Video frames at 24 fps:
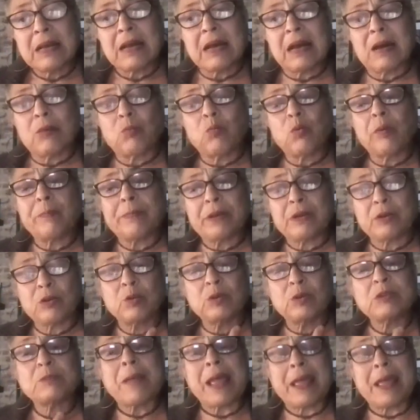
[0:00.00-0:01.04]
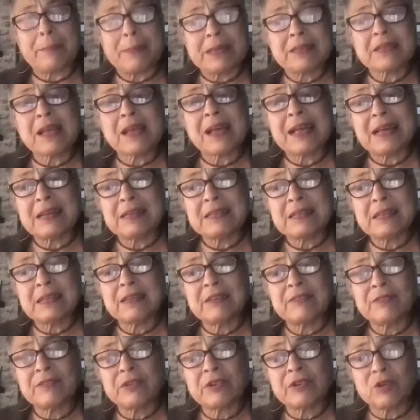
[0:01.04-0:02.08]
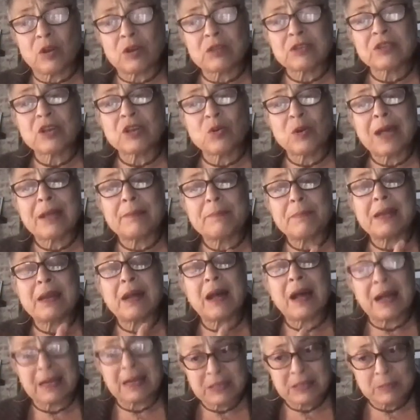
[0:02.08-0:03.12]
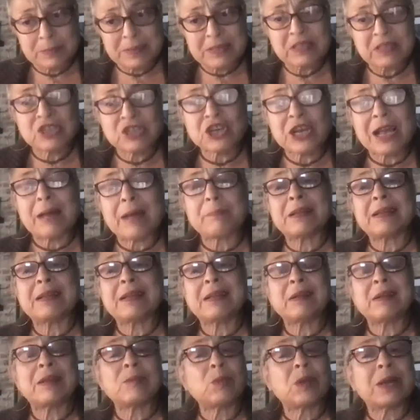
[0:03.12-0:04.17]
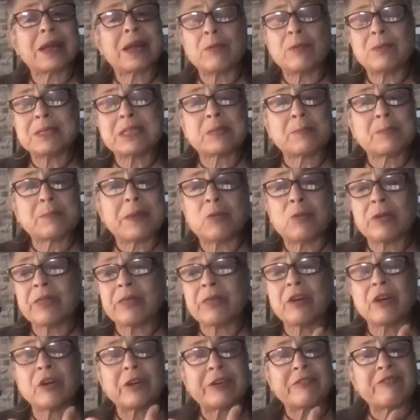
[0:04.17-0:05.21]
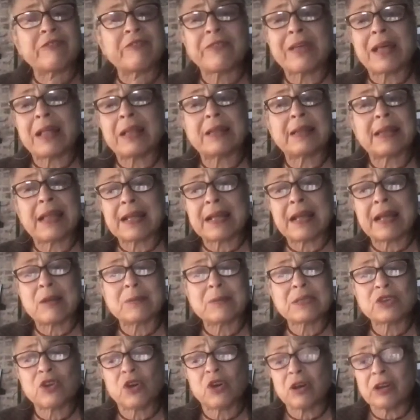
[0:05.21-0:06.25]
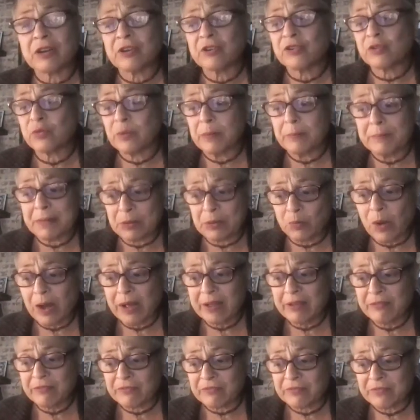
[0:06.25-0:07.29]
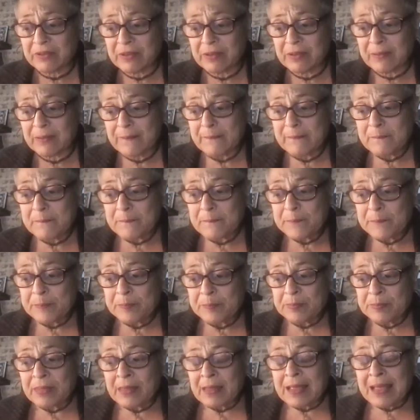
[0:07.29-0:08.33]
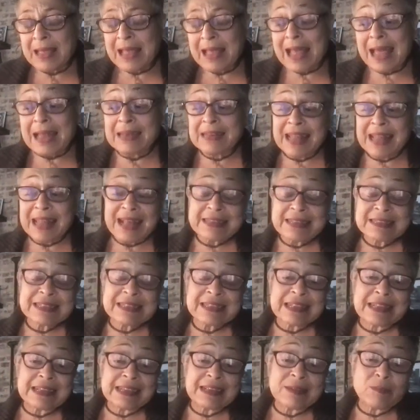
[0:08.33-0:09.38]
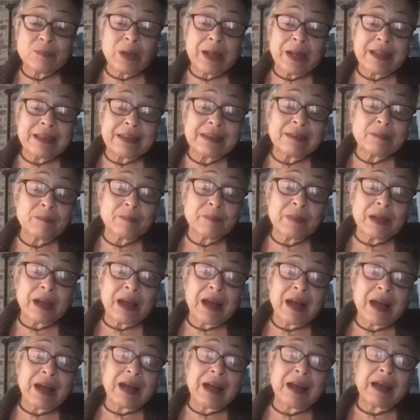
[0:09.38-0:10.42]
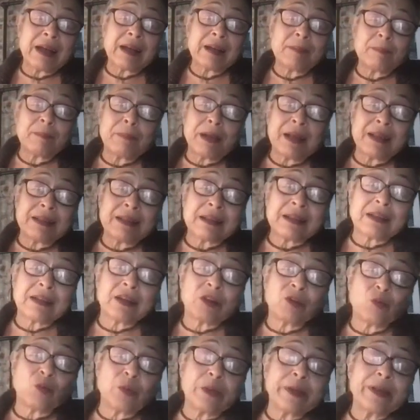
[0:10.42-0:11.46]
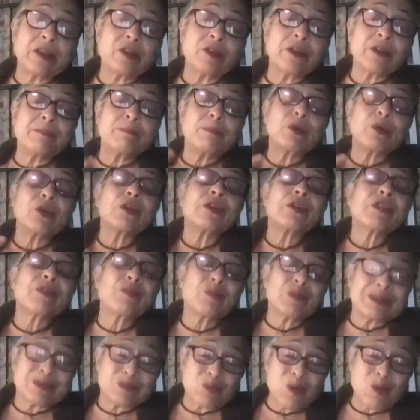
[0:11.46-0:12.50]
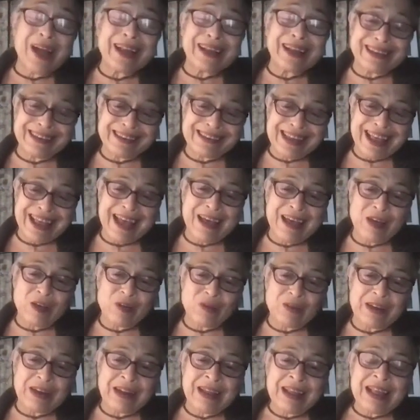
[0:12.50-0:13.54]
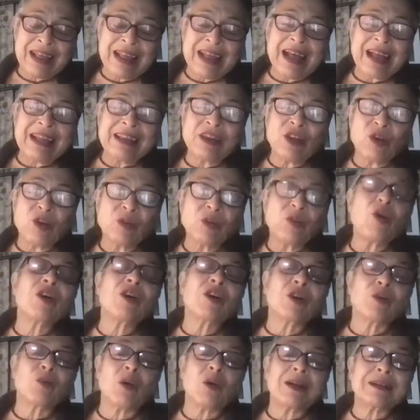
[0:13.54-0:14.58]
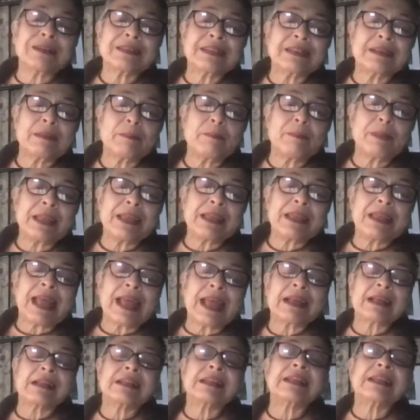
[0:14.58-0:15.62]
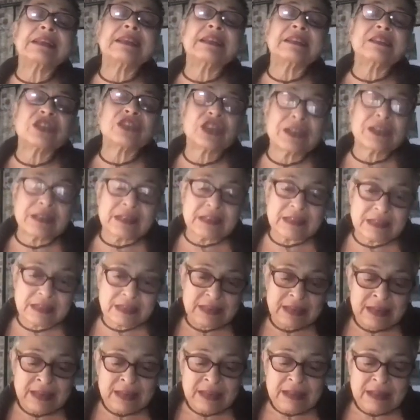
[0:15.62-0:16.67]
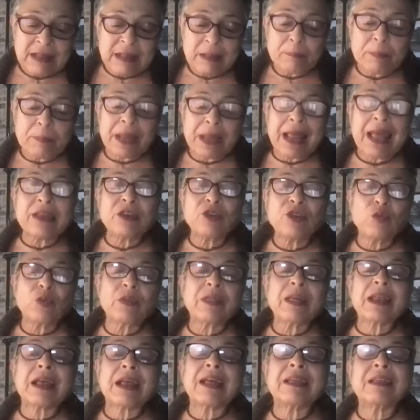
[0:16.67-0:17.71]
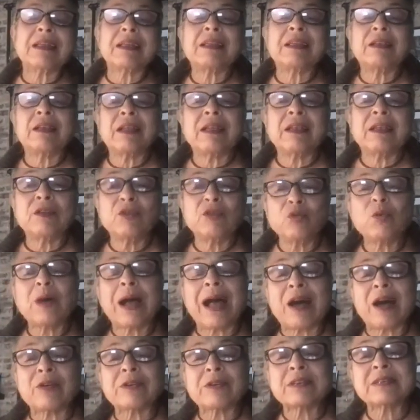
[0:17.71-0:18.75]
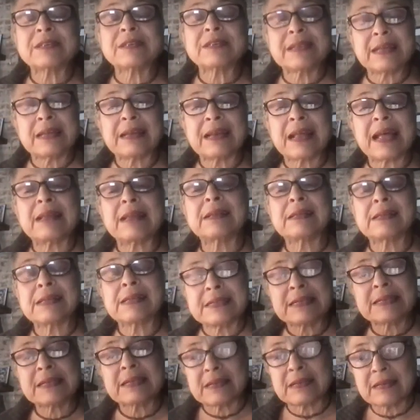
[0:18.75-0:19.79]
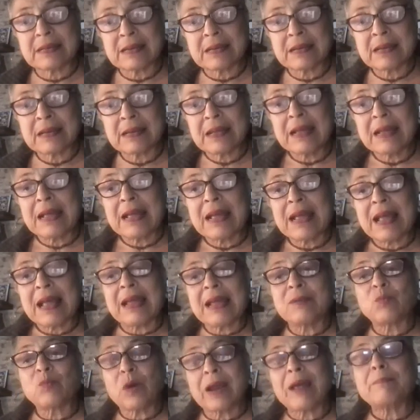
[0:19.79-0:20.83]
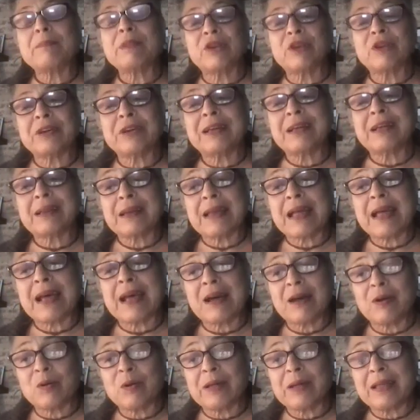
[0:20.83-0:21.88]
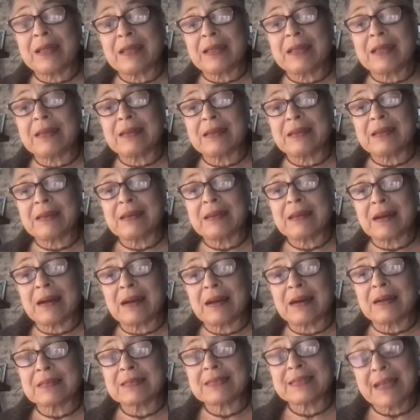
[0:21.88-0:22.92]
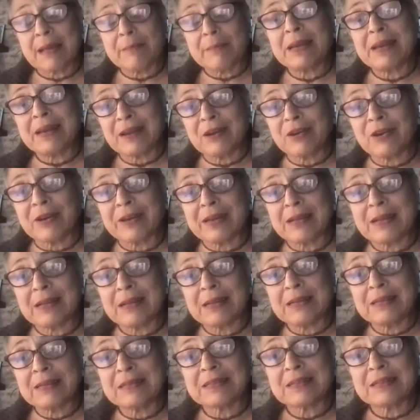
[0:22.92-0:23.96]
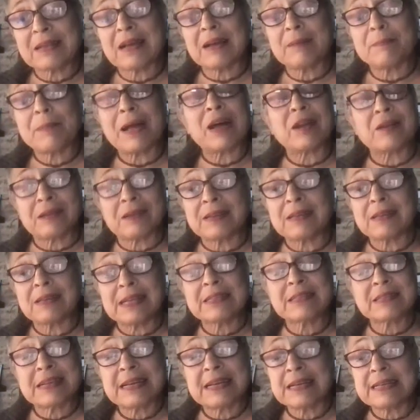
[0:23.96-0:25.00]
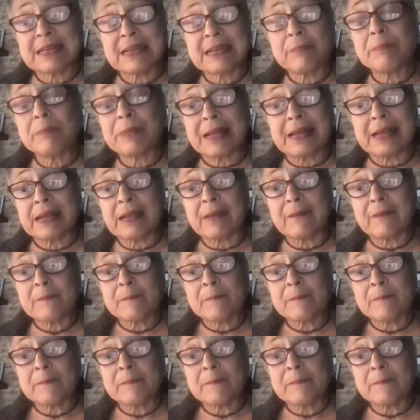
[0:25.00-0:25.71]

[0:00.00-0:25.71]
A woman whose babies I had delivered also had been a hospice chaplain, and when I would speak with her, it felt like I was talking to a midwife. And lastly, when my career in birth was winding down, I no longer wanted to be a clinician, but I knew that I knew how to sit and listen. And what I'm learning now in seminary is about listening deeply.